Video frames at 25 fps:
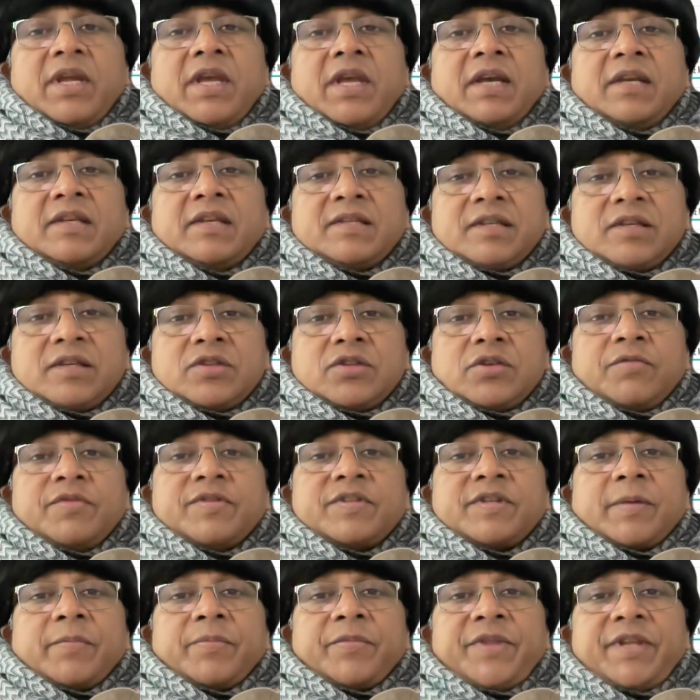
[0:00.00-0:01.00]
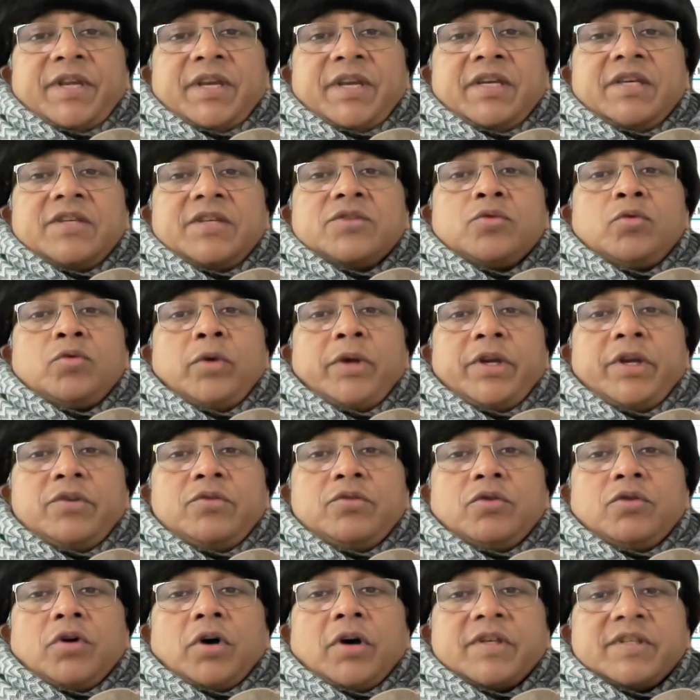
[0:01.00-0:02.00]
excess of something is going
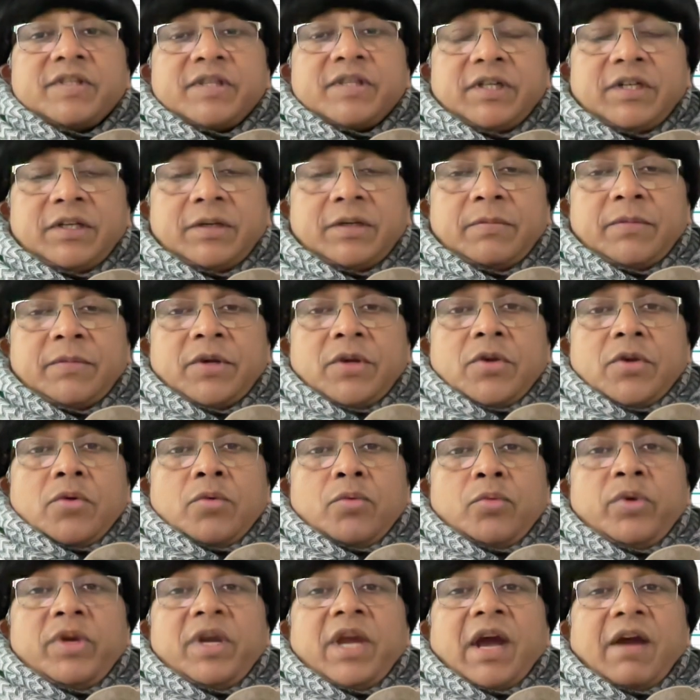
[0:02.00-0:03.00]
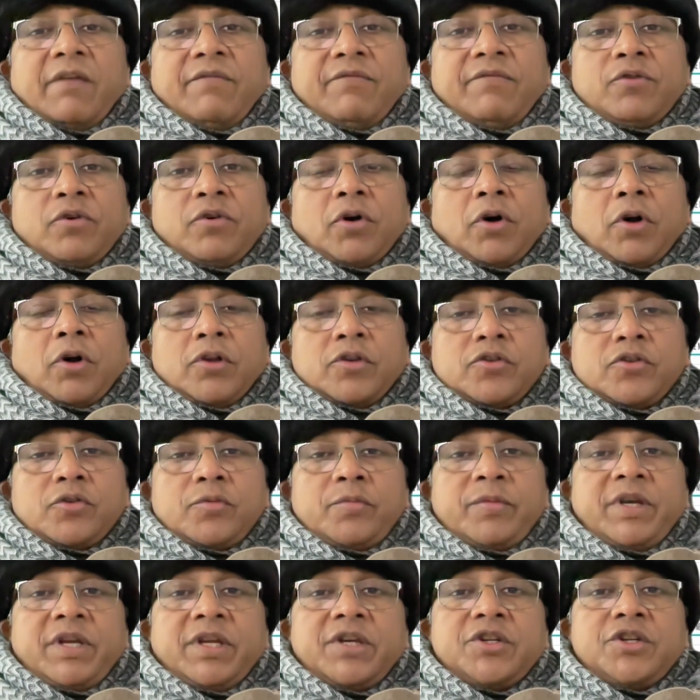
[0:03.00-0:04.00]
to cause harm, we have to also
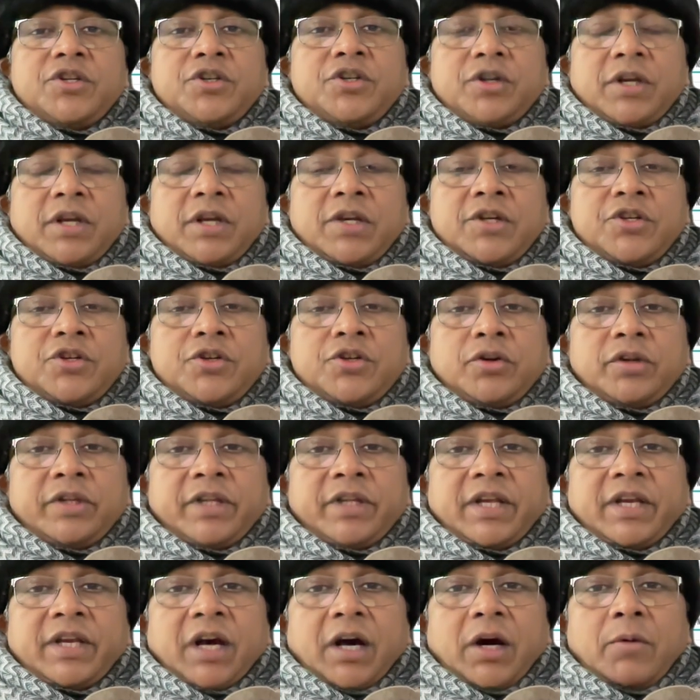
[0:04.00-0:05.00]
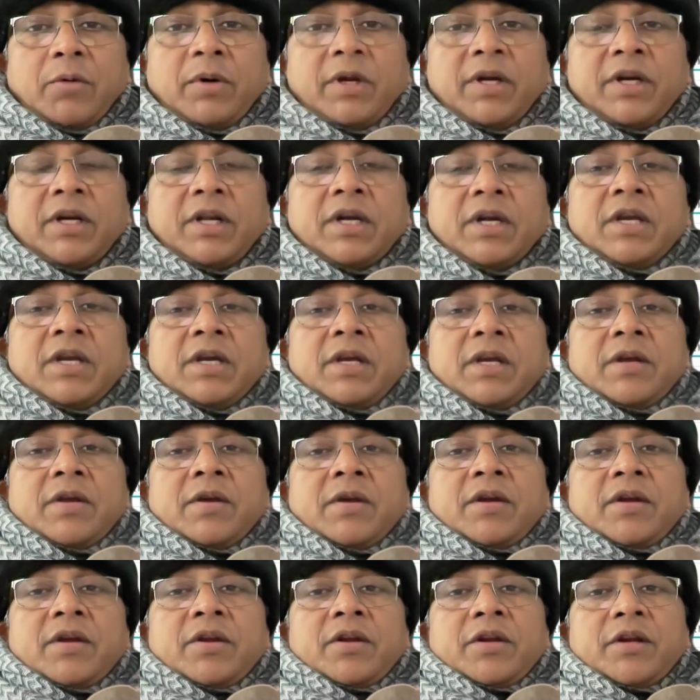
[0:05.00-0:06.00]
be ensure that our
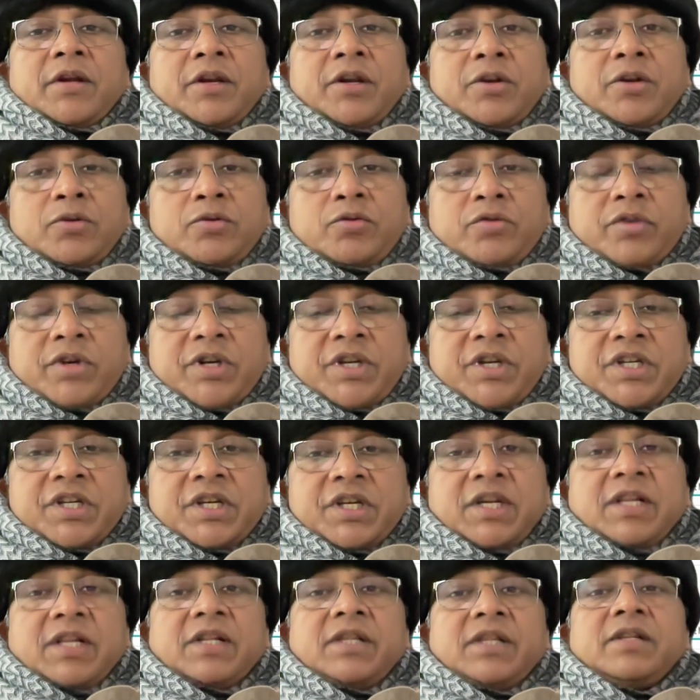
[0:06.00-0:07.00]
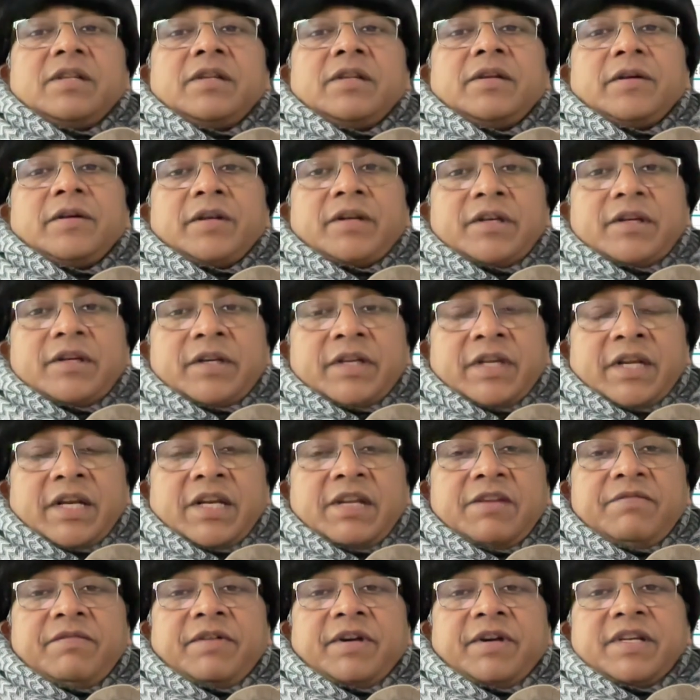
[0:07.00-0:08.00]
nutritional
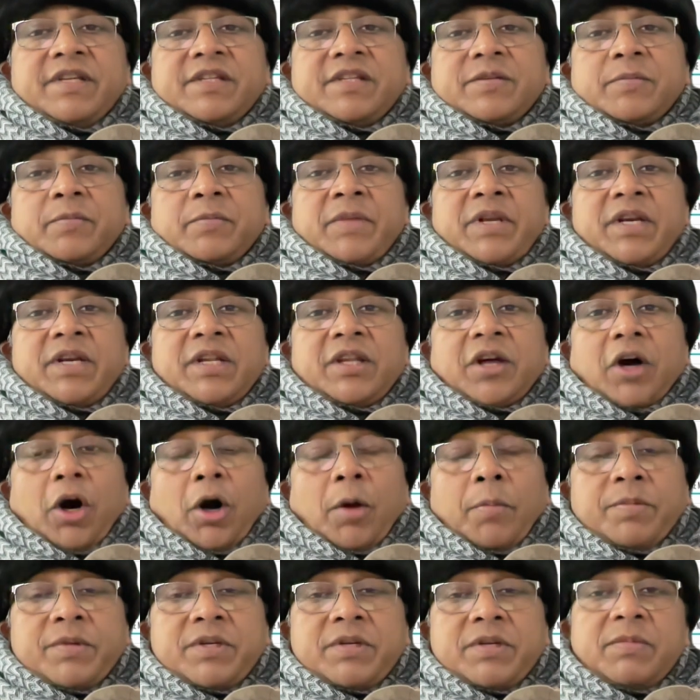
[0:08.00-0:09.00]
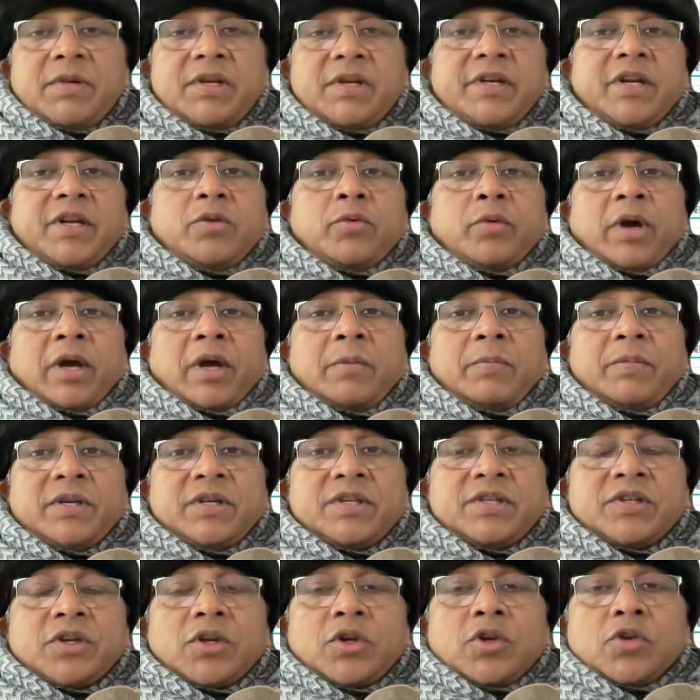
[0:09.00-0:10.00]
deliveries meet the optimal
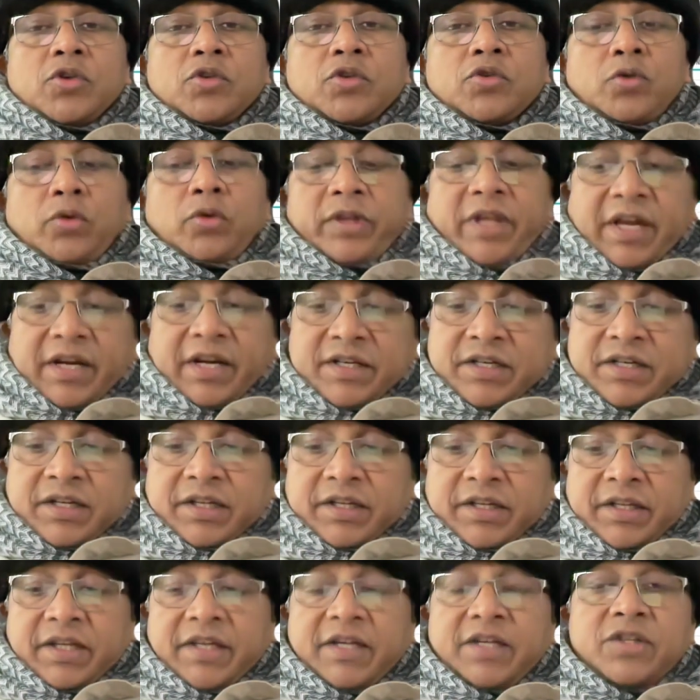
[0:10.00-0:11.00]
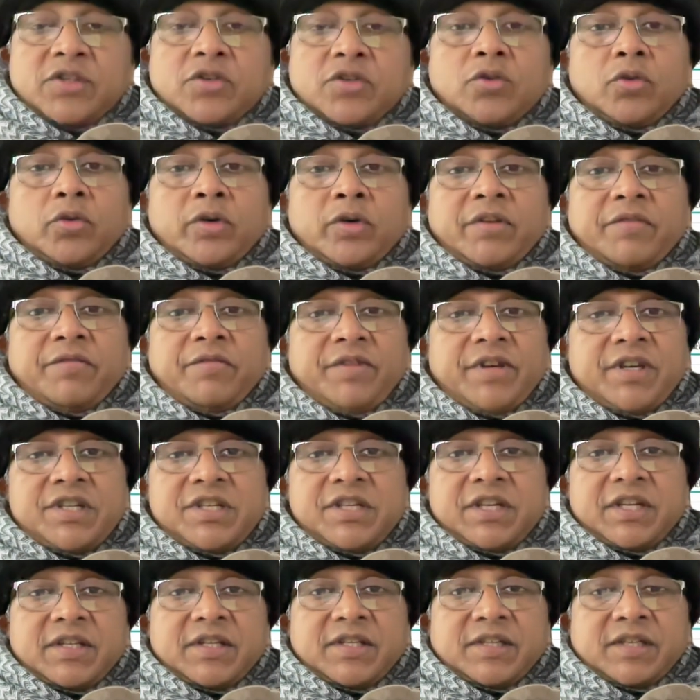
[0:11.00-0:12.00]
requirements so that there is no
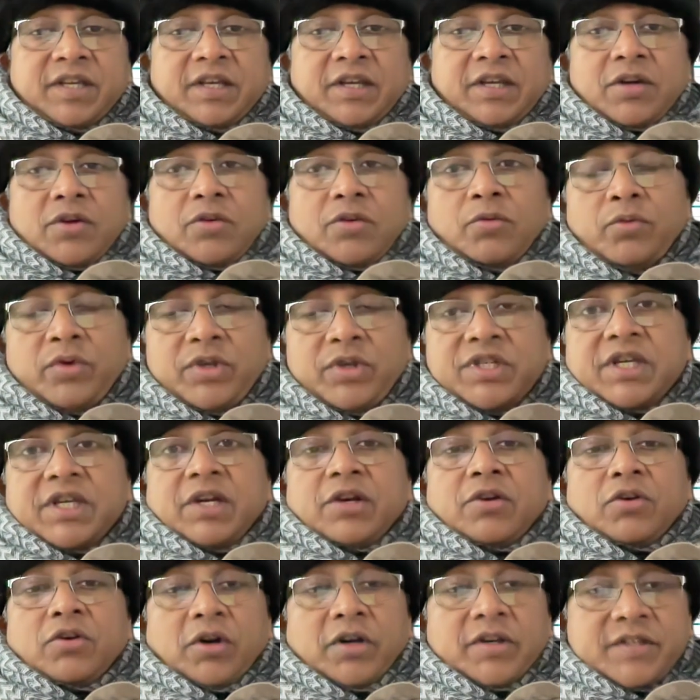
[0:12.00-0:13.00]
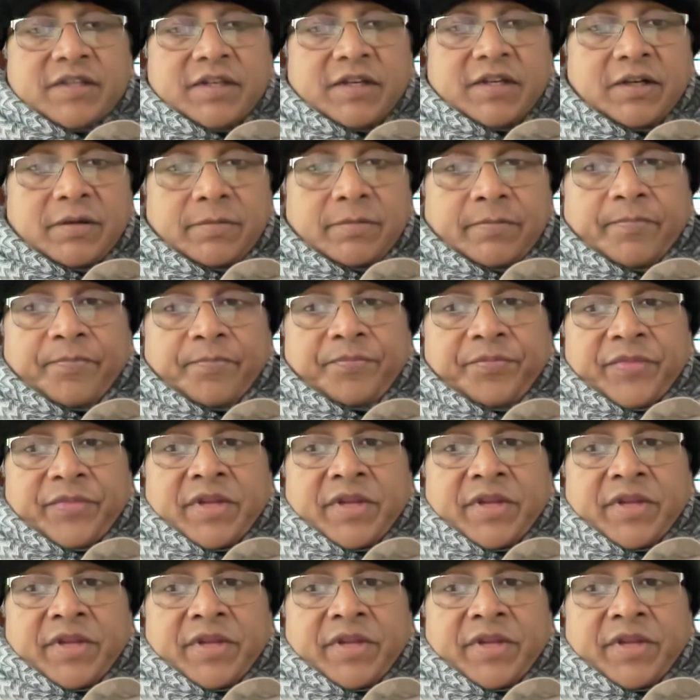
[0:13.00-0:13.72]
deficiency which can cause harm.